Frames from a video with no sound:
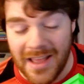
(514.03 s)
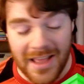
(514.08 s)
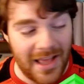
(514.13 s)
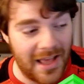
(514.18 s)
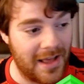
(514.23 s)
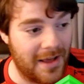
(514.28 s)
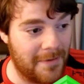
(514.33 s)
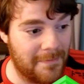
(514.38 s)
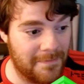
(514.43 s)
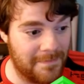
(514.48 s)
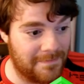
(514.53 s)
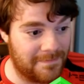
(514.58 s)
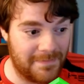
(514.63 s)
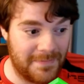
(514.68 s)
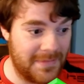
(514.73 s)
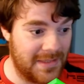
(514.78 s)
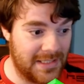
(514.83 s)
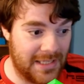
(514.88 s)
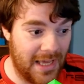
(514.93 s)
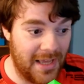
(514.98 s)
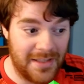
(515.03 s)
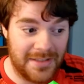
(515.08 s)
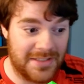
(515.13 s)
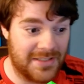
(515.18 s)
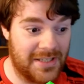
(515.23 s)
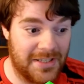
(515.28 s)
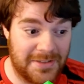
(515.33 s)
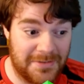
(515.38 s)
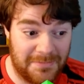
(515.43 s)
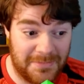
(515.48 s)
Yeah,
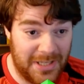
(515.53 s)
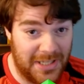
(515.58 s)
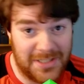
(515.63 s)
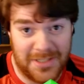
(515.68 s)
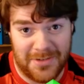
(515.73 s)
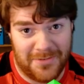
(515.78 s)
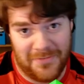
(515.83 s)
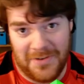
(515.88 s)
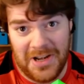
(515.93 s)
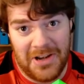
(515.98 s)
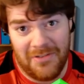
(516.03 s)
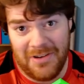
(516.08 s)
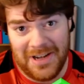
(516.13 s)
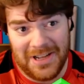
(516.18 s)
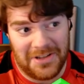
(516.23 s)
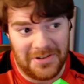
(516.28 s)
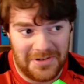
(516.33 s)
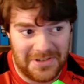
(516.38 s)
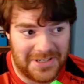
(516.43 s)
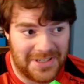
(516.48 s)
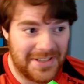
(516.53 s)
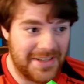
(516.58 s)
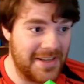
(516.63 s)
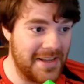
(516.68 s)
that's just really, really good.